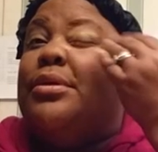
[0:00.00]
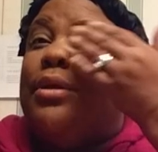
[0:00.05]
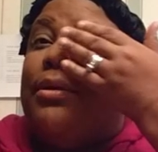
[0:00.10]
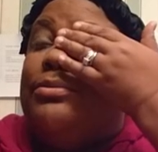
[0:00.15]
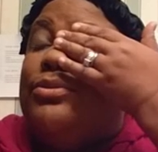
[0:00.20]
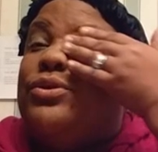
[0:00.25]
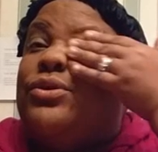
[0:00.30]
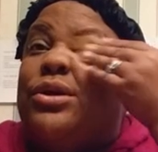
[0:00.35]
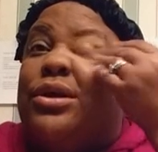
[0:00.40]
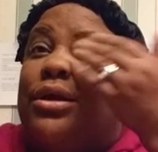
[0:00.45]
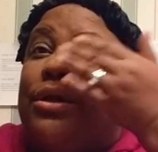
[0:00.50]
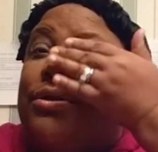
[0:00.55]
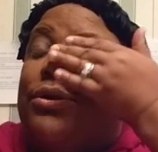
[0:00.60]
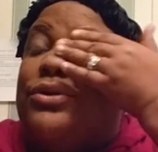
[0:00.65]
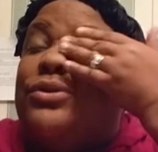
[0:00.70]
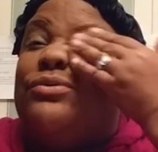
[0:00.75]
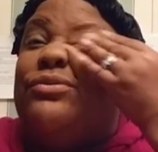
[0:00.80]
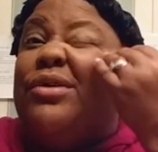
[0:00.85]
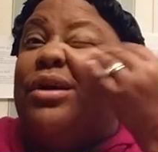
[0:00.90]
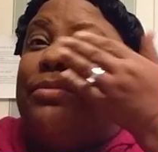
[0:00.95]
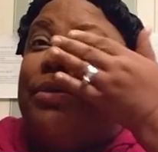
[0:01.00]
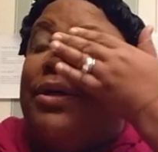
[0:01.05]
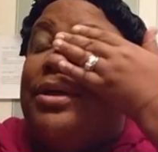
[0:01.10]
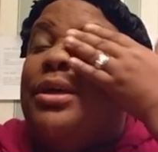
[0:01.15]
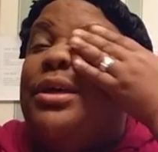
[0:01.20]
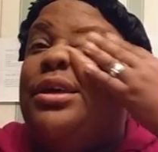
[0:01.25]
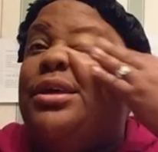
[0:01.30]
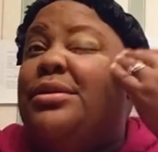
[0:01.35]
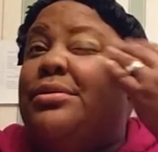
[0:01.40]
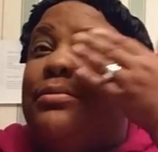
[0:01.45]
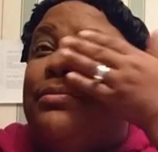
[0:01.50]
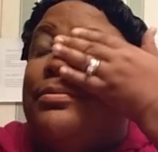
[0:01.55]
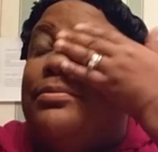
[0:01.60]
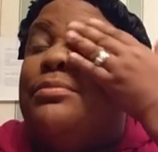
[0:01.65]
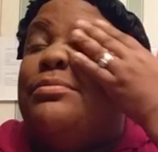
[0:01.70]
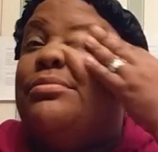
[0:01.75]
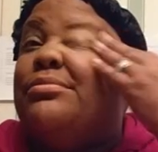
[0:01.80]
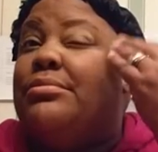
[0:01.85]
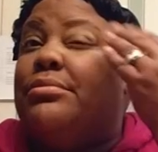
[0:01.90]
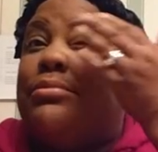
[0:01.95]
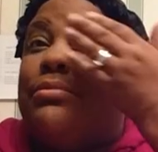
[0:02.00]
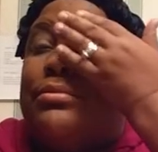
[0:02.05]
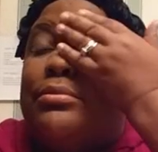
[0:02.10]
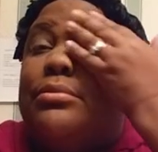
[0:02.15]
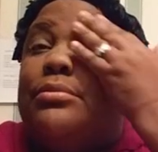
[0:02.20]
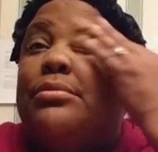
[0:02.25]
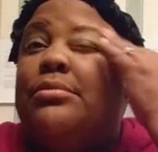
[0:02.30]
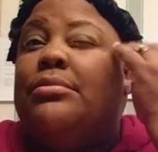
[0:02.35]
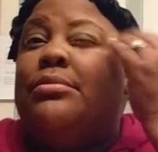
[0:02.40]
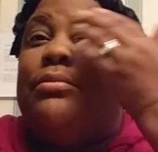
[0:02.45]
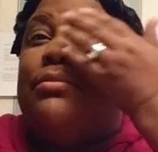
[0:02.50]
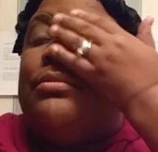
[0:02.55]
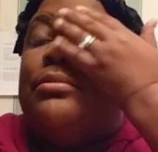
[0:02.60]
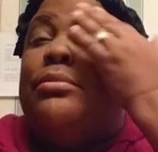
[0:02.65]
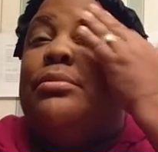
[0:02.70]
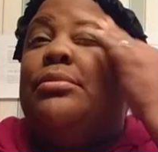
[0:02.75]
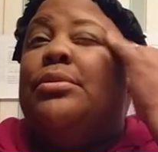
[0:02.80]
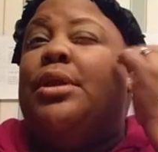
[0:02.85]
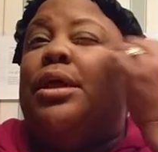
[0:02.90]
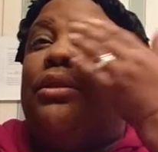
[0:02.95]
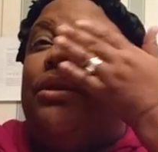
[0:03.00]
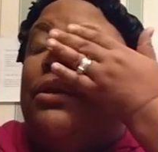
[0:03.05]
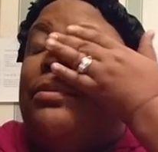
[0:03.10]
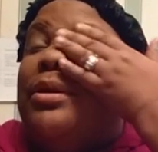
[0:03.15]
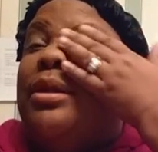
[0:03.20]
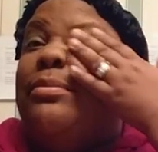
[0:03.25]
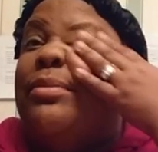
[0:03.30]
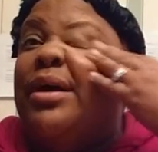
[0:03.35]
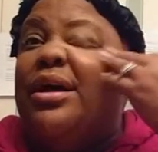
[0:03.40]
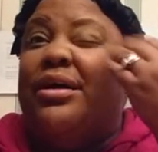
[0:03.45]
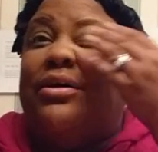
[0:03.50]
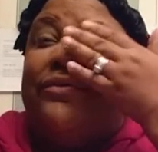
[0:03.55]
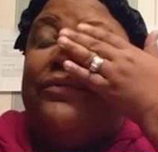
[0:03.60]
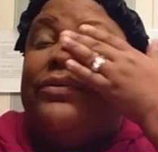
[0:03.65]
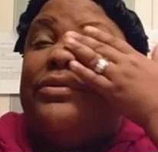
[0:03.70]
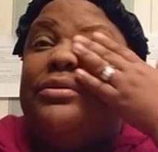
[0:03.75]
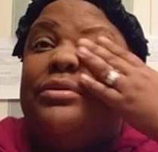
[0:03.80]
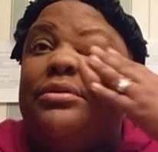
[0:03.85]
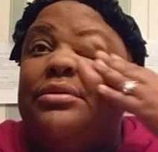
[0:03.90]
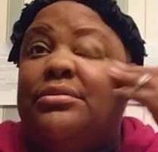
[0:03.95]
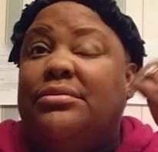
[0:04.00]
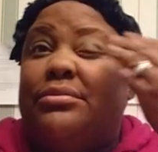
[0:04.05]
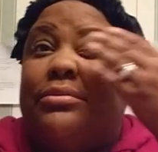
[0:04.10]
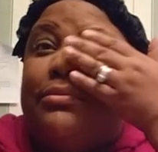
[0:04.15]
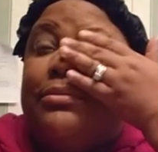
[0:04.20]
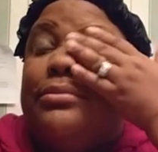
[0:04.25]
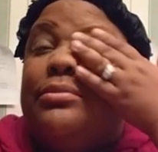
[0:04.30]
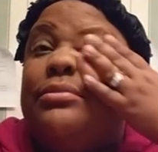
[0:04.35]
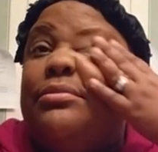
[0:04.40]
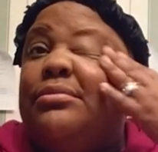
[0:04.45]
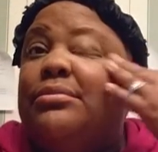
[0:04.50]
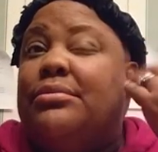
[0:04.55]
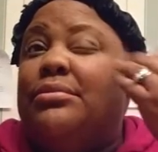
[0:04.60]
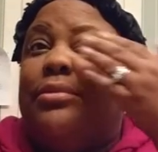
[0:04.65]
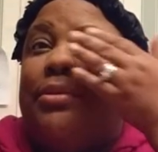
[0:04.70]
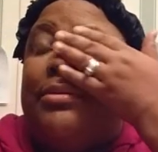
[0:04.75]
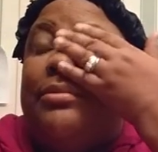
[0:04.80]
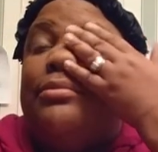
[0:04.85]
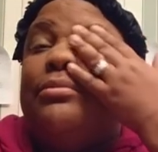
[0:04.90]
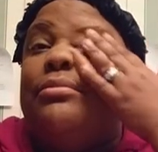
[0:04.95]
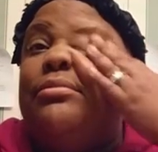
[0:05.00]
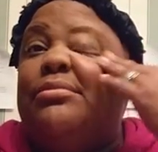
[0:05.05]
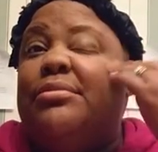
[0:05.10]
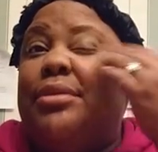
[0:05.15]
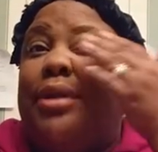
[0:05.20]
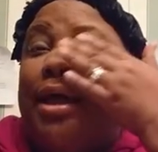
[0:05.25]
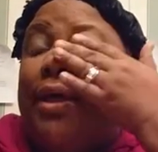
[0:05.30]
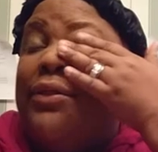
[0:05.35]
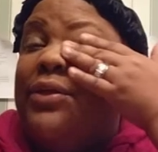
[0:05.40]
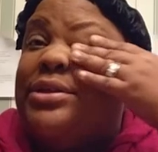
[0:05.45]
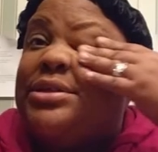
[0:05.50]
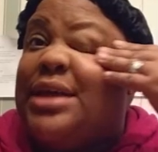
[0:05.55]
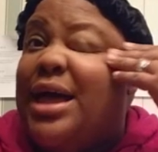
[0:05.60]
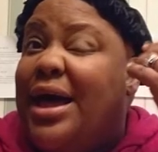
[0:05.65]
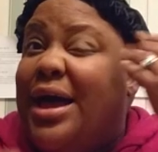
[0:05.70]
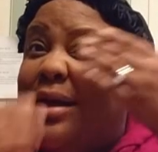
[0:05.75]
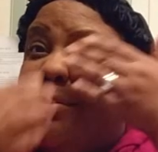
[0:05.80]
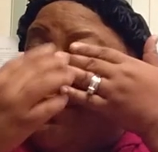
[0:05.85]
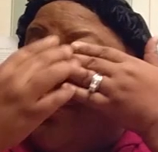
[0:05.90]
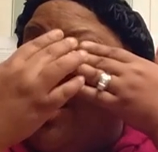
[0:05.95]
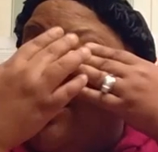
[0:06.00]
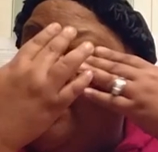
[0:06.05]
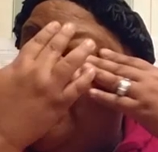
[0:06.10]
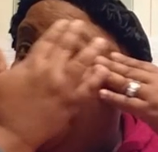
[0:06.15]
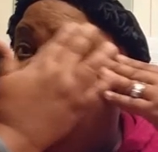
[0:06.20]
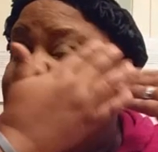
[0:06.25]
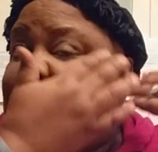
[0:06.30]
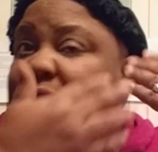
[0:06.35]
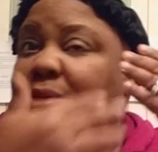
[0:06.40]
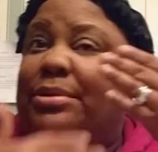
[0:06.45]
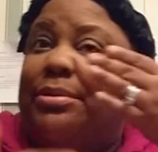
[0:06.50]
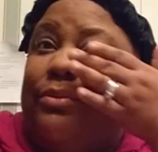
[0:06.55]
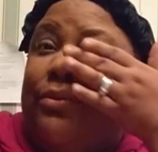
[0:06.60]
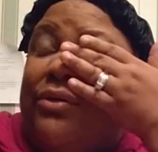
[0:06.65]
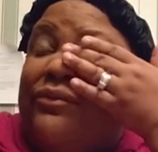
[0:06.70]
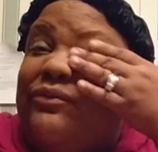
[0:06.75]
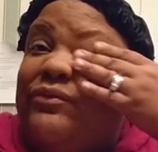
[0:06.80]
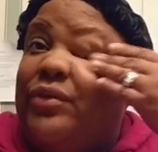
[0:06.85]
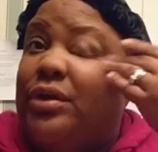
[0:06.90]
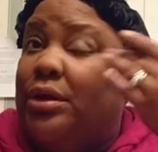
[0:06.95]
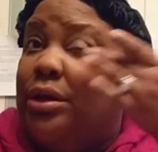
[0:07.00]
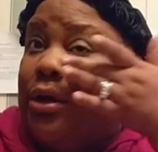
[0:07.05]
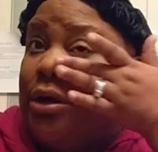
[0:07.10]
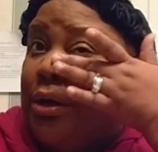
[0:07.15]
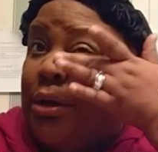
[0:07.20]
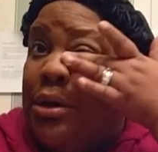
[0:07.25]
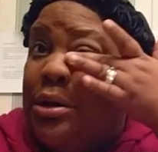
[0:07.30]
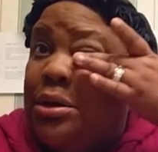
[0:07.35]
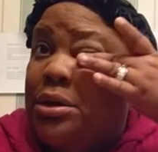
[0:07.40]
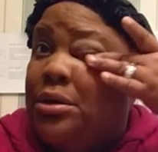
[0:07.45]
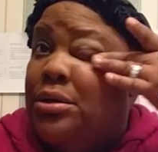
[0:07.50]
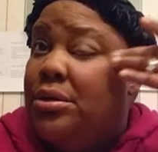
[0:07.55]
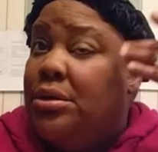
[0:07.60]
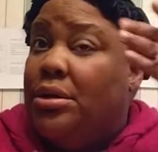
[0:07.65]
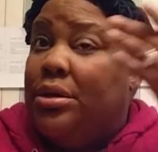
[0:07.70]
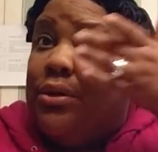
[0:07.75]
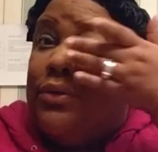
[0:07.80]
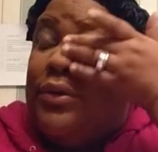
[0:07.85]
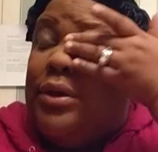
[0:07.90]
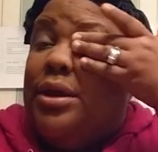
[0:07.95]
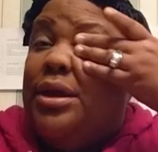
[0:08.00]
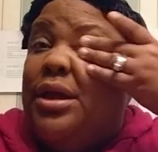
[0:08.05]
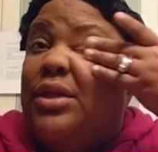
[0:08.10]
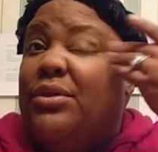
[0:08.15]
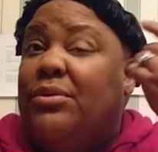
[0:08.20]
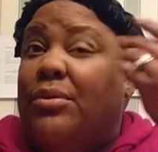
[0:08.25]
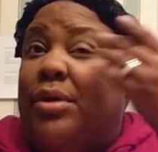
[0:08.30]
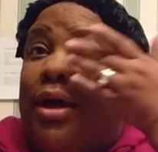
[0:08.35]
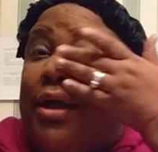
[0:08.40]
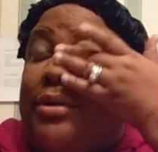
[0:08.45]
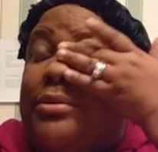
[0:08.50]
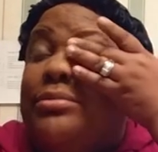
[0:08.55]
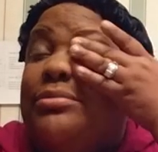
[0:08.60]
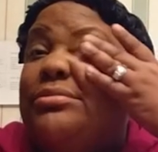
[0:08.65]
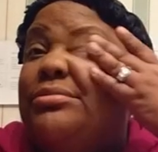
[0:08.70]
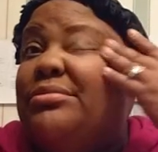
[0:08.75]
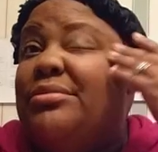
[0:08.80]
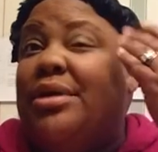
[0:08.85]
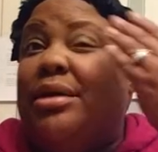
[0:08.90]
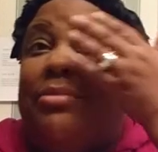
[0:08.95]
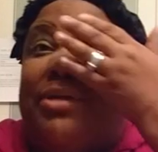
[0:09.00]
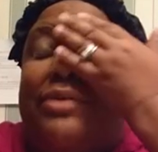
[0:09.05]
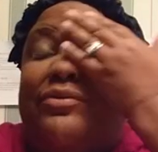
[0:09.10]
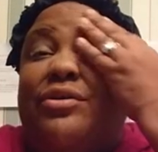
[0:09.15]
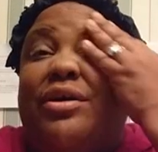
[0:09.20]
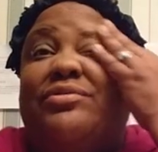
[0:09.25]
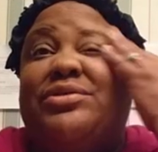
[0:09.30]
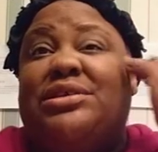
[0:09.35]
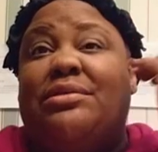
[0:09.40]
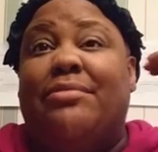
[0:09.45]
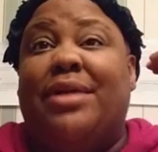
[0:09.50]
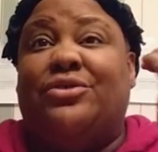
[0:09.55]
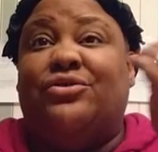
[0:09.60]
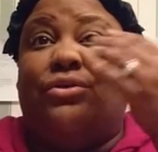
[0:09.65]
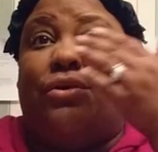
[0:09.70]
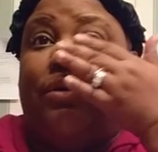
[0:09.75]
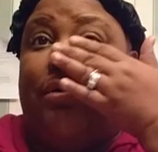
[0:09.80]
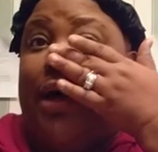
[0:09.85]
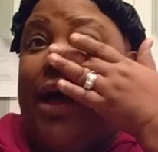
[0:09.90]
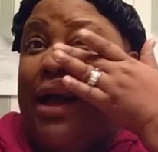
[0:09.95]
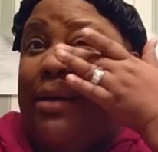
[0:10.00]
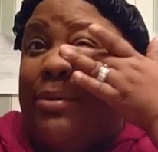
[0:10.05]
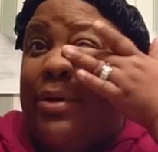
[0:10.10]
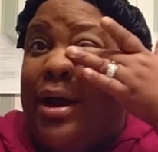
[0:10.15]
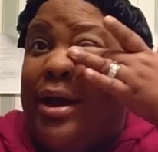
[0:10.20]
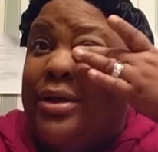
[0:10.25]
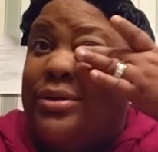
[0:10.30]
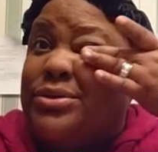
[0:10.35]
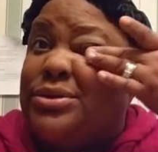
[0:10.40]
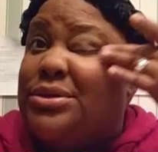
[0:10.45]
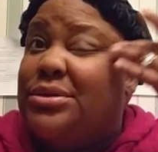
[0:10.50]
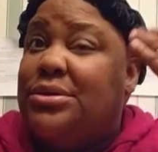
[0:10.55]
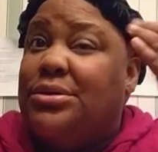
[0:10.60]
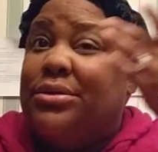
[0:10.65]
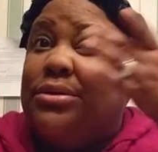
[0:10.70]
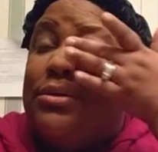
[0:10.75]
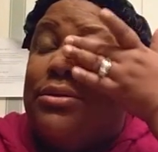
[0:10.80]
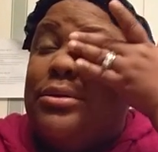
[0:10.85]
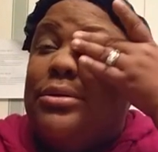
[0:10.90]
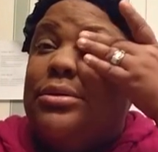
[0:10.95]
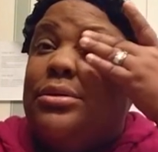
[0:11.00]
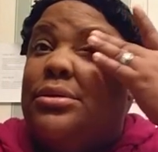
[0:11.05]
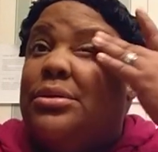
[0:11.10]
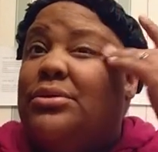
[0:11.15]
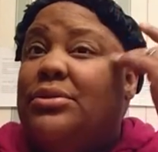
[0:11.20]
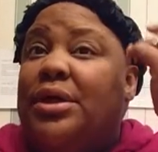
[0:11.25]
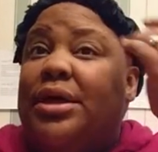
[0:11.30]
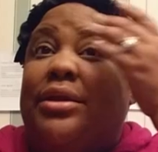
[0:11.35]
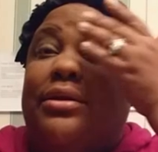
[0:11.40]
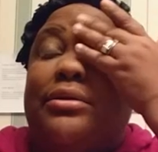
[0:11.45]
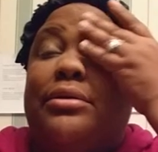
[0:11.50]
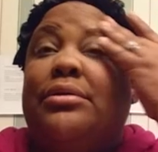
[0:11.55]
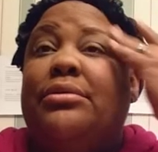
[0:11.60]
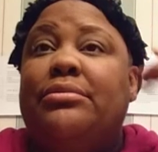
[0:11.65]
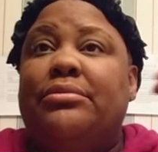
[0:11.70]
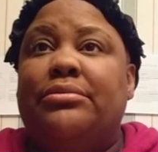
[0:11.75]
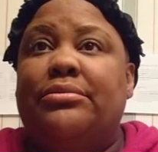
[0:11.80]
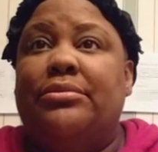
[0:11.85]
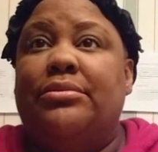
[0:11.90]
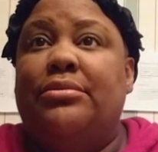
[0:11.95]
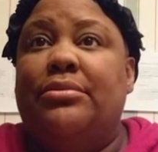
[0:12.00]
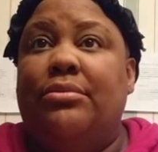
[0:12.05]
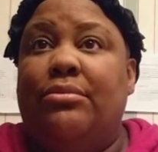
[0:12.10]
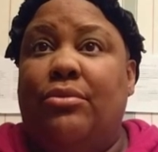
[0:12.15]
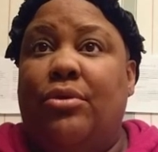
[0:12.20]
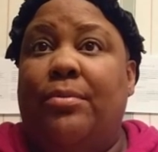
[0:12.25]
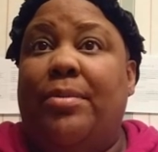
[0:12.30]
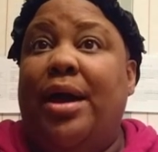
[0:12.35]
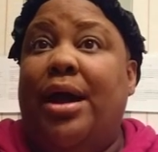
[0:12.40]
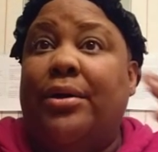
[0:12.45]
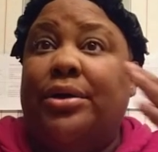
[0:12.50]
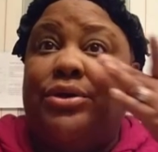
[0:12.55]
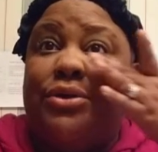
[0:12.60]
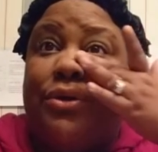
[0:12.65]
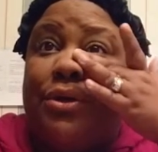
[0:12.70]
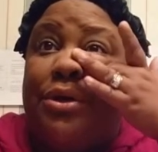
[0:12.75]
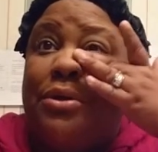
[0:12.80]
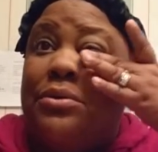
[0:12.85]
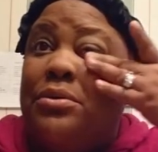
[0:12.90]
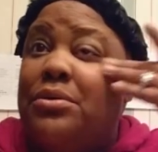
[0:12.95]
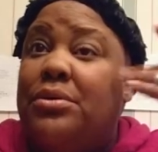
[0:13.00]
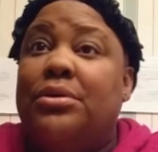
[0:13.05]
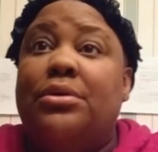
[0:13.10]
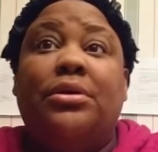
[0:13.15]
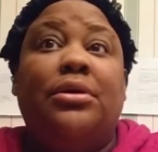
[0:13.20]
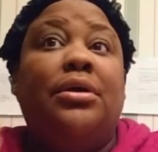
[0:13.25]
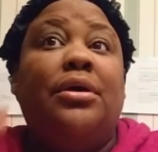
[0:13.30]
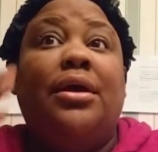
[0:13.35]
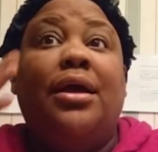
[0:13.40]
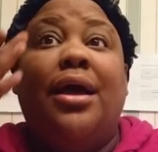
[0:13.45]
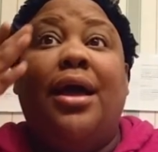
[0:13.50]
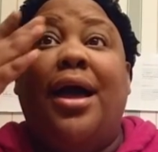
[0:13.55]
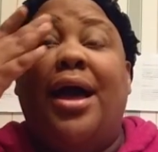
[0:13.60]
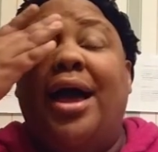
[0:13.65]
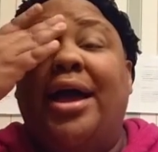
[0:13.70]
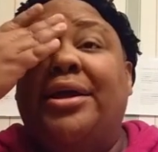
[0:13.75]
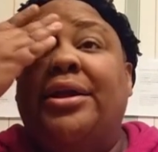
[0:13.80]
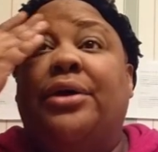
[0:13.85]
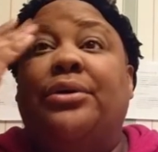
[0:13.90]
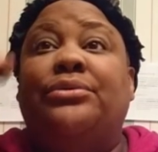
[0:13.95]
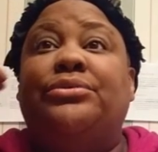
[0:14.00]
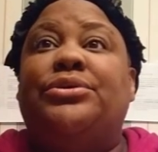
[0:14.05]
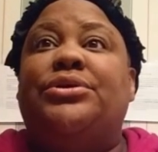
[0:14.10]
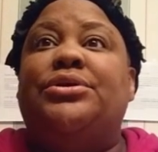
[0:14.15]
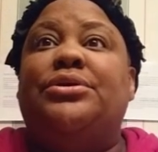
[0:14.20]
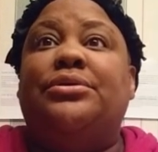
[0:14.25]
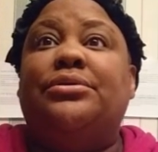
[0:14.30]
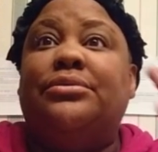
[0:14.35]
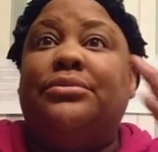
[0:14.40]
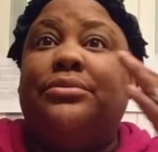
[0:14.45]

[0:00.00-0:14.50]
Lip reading: I'm just going to rub it in a little bit above. Now this eyebrow here is a little bit more fuller than the other one. I mean, if you have symmetrical eyebrows, then more power to you. I don't.